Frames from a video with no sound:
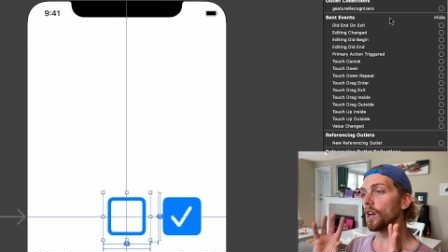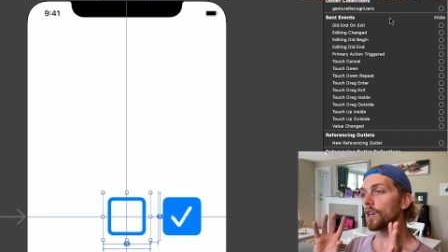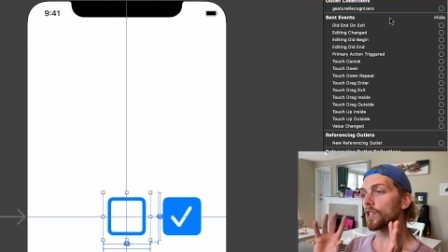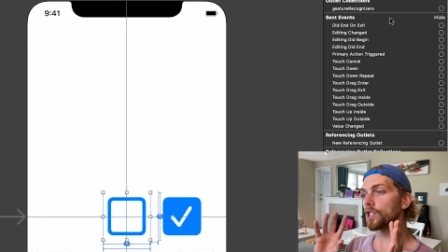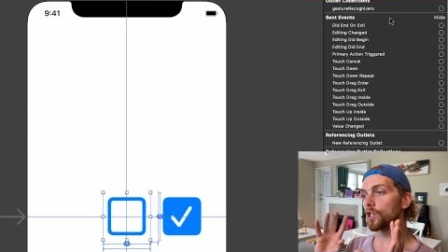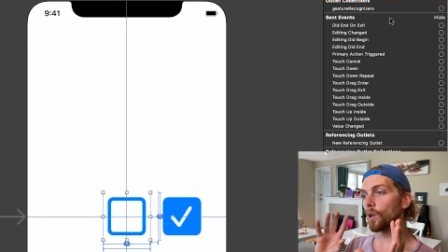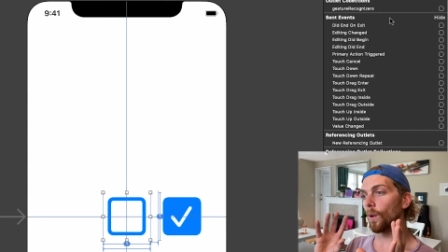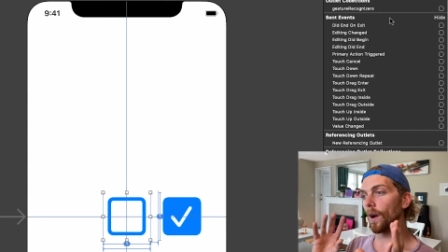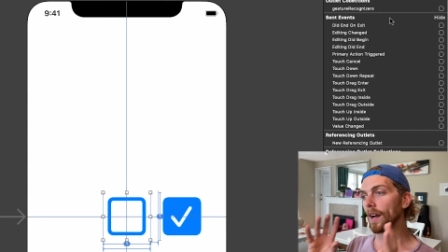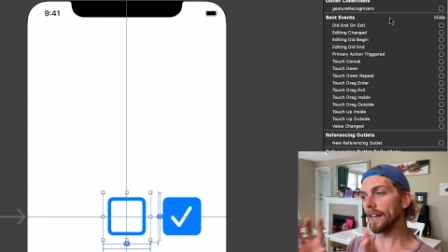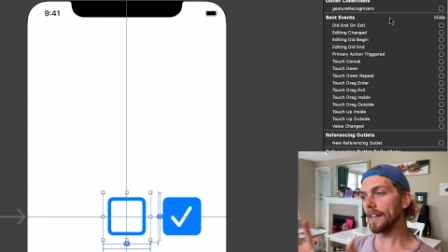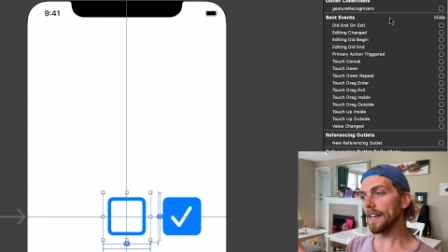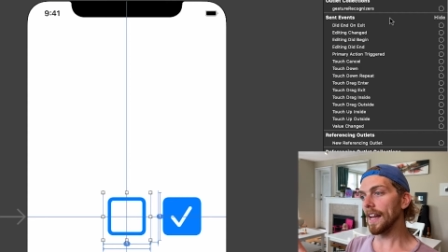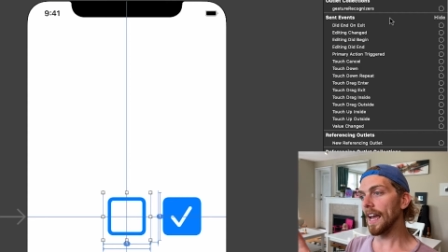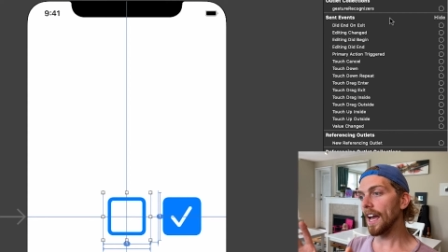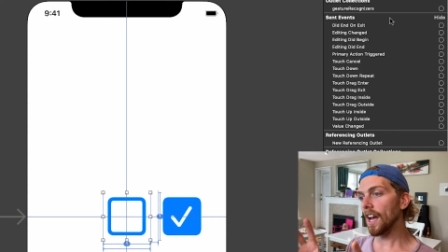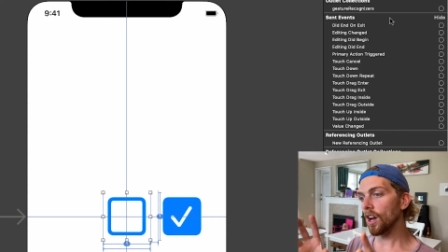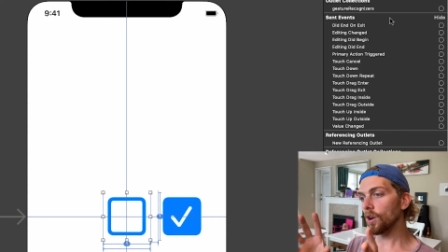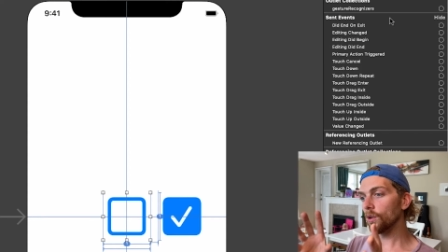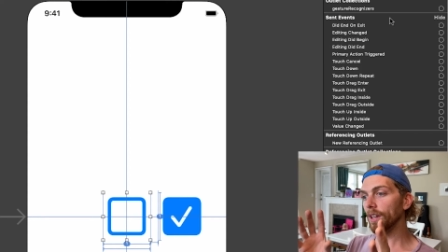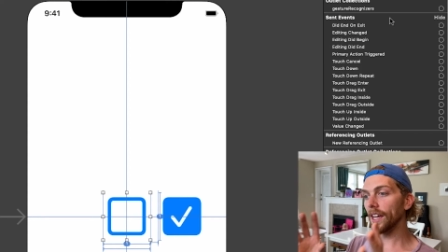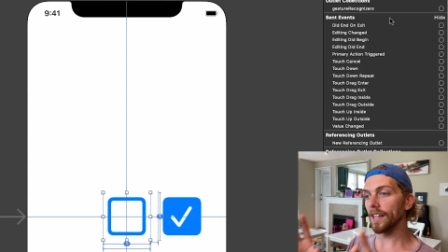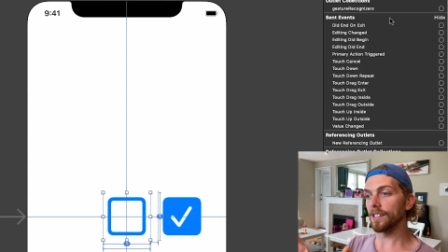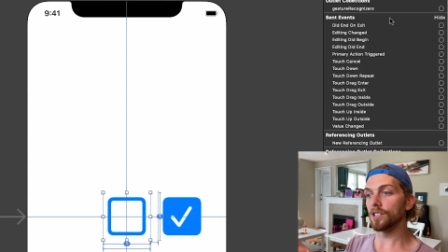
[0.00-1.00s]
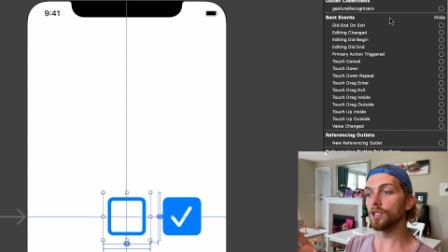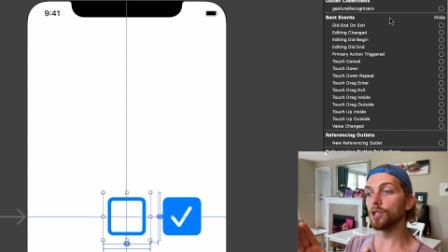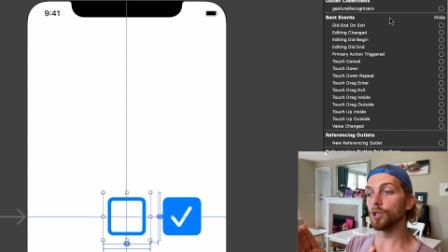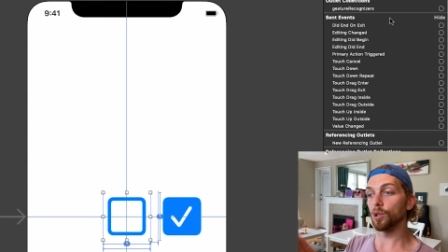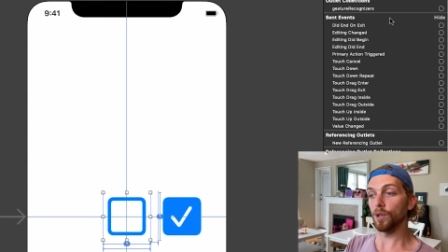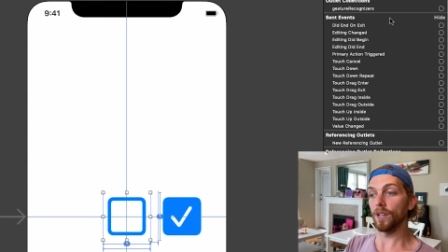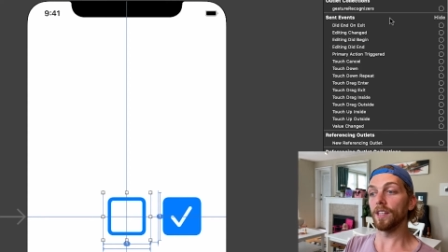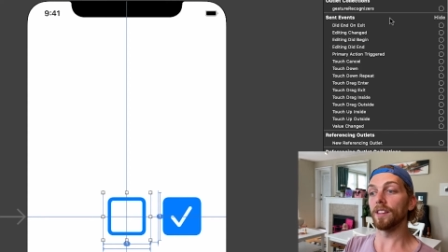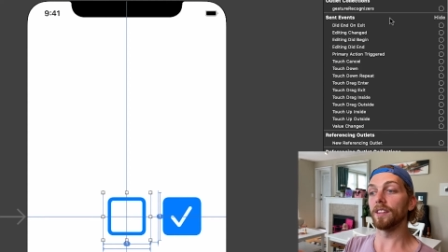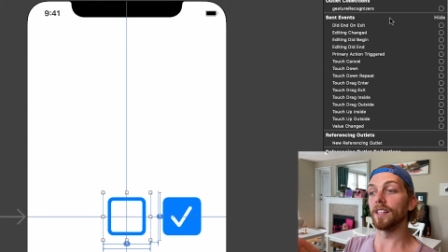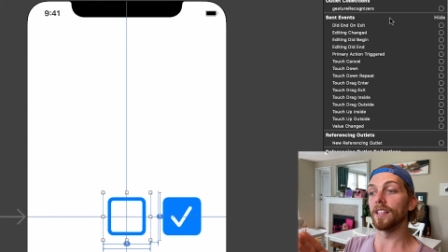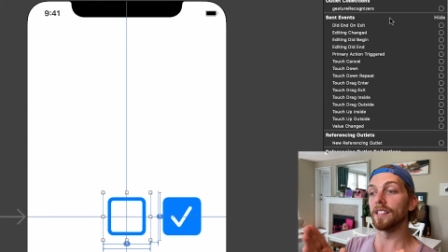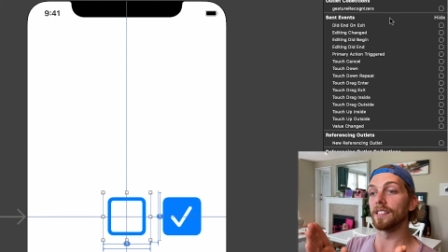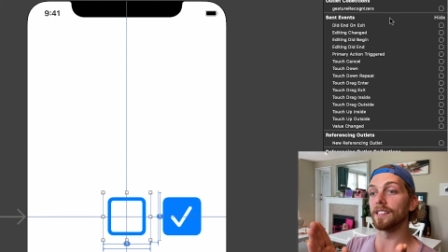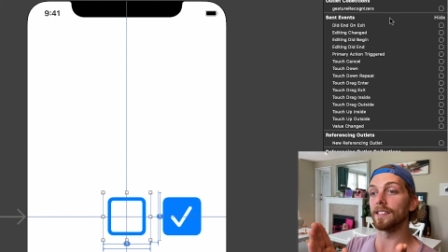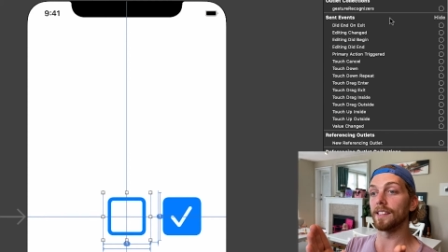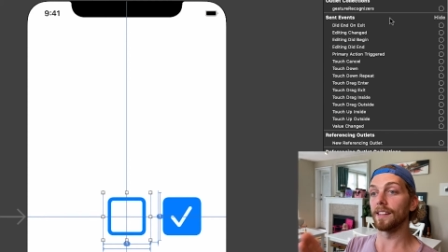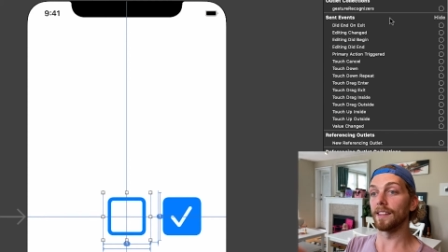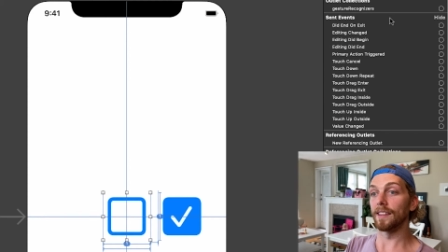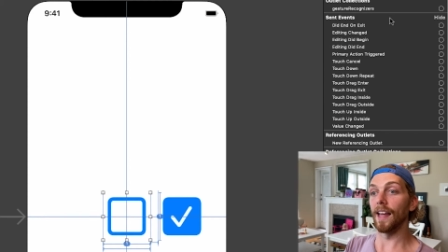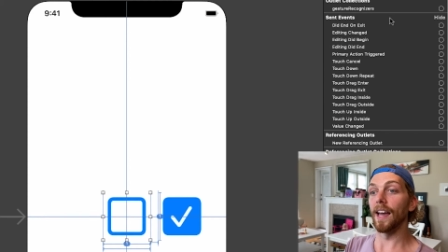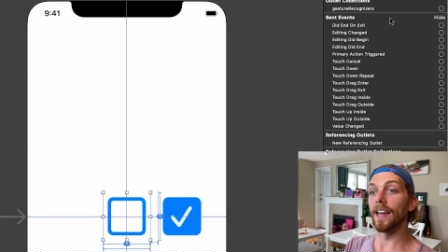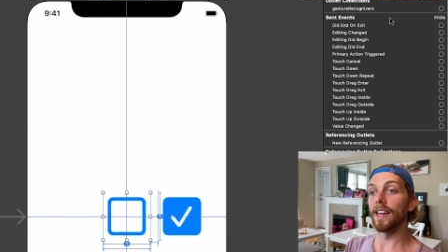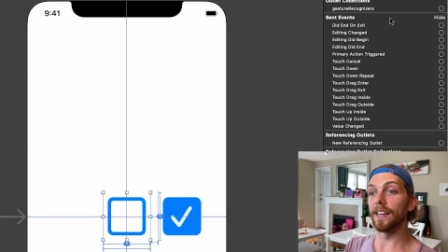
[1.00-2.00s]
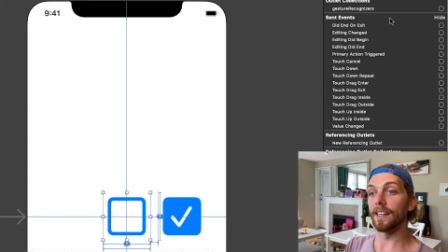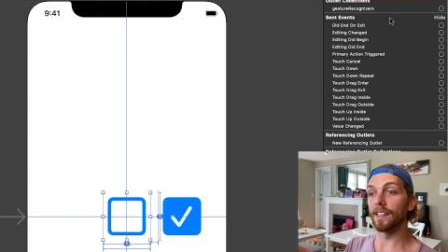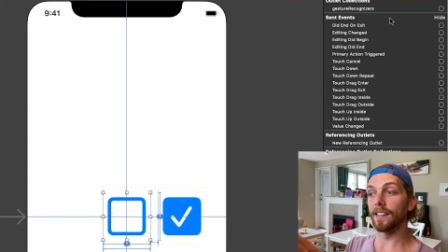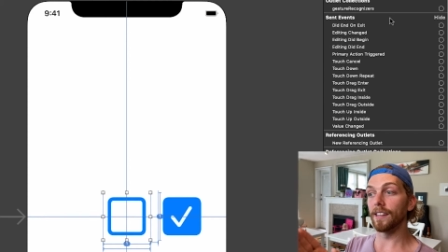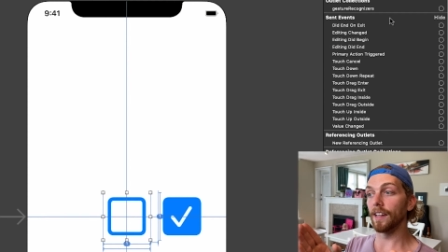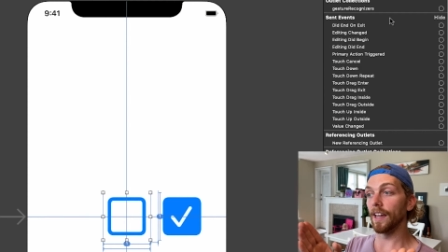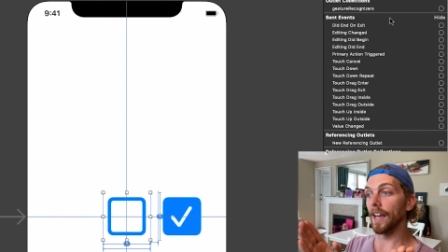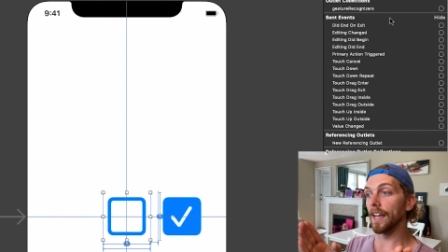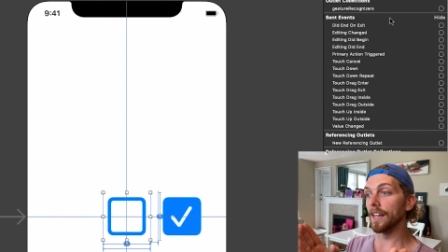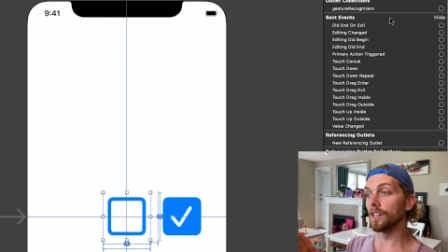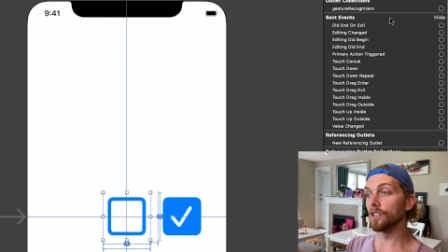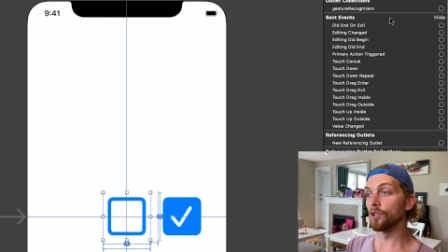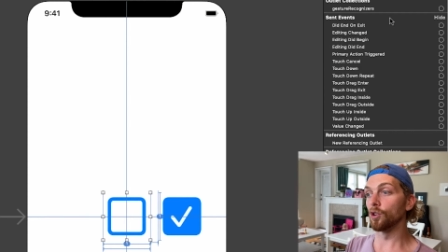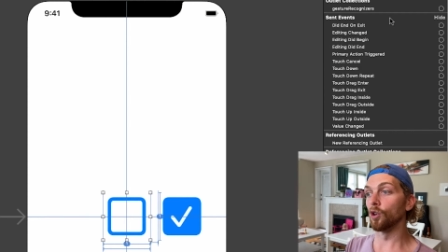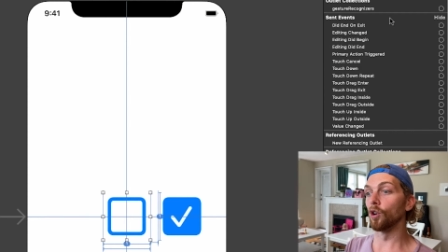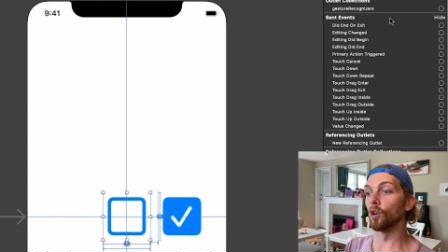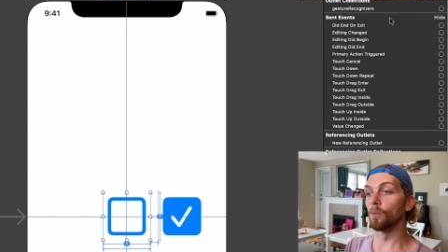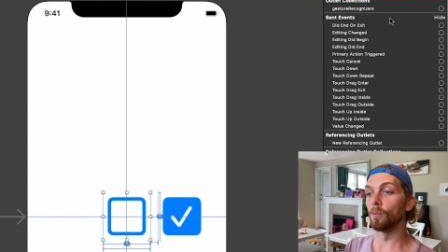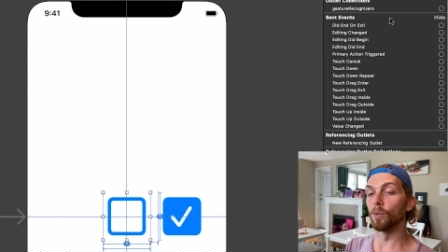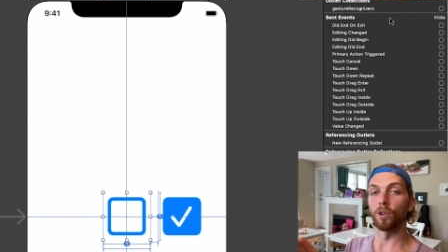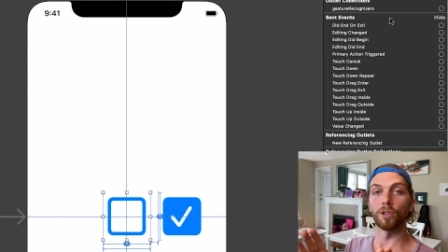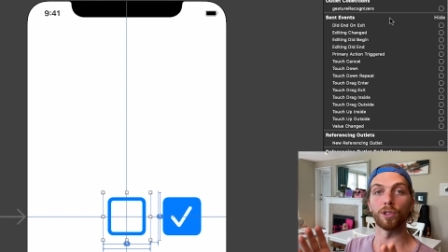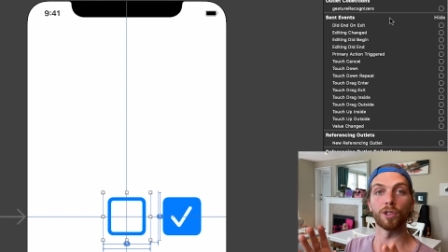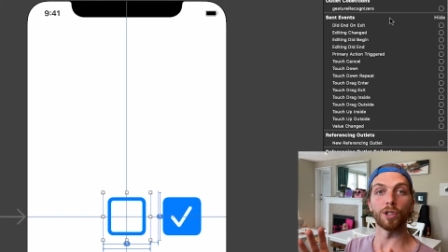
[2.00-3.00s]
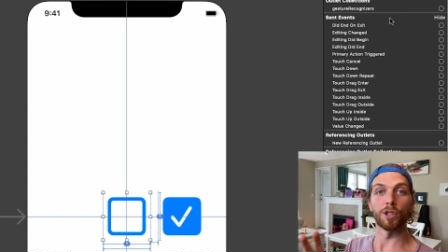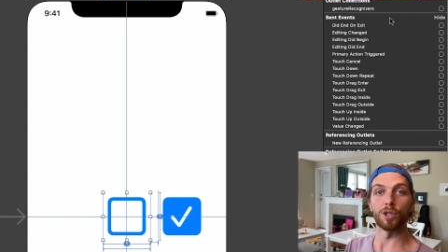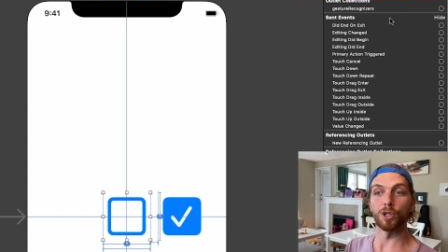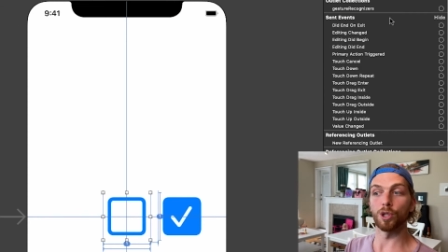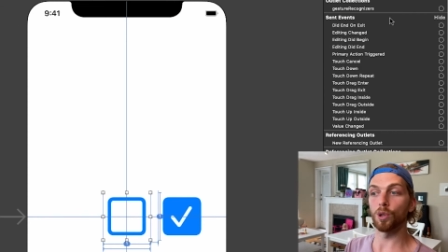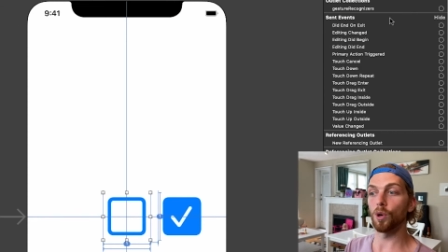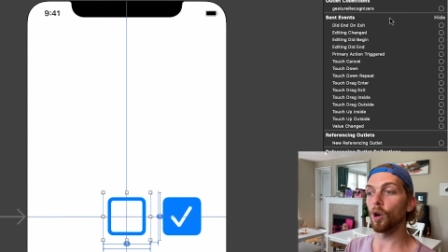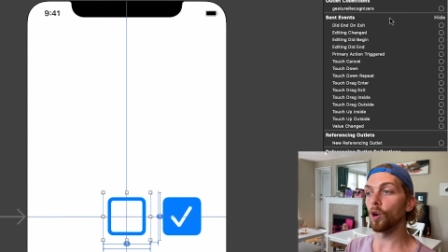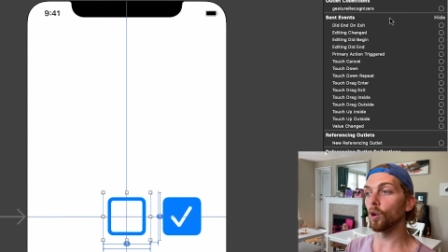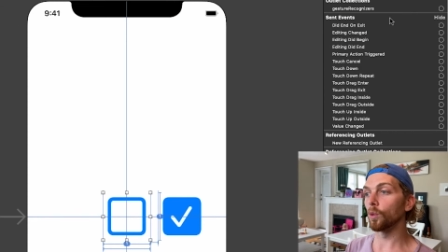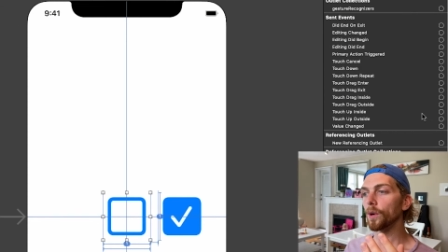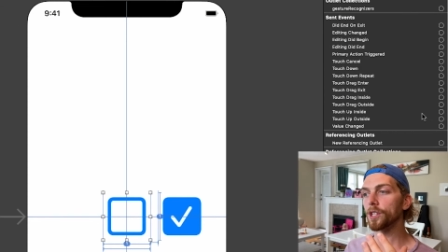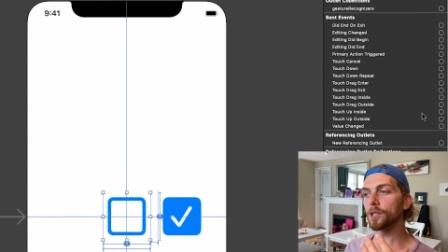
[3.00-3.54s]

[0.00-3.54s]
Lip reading: So I now get to treat this like a normal control,